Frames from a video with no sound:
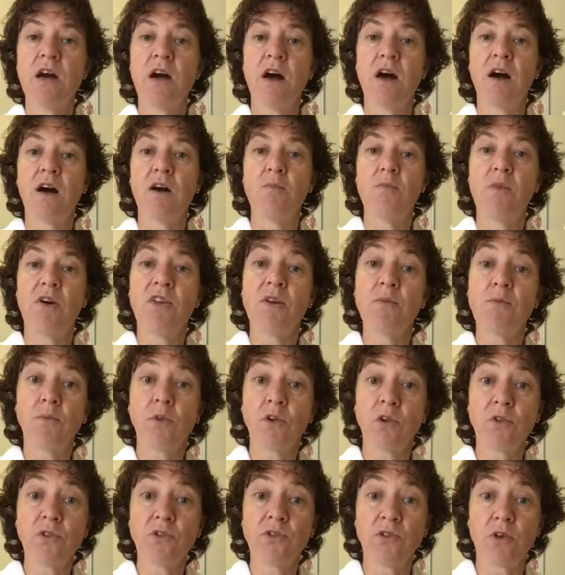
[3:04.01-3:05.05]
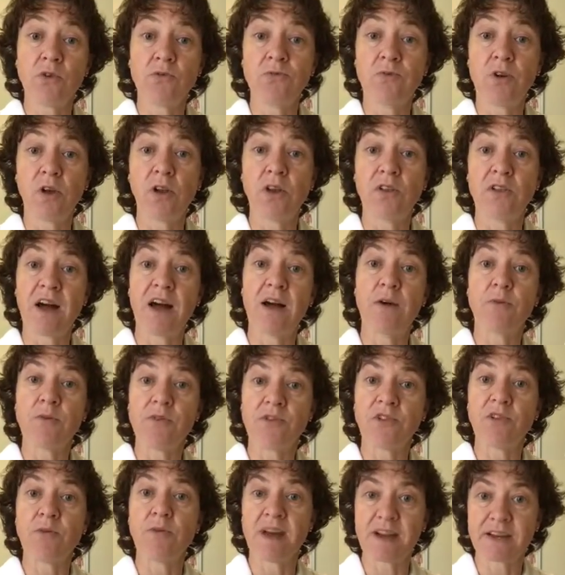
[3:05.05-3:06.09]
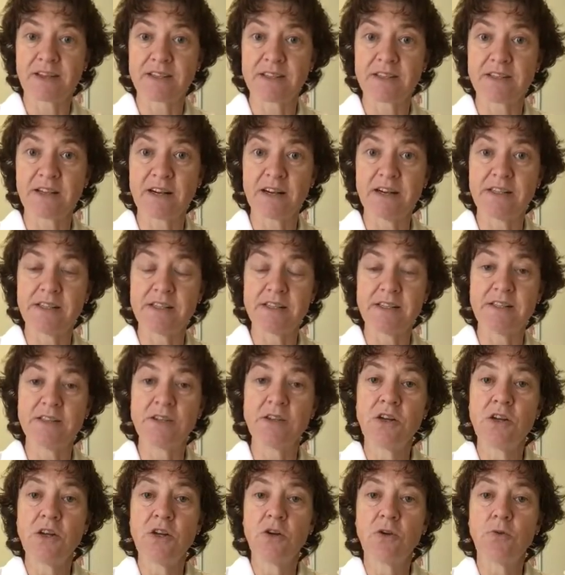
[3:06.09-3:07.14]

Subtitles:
And then we'll also follow that with some exercises,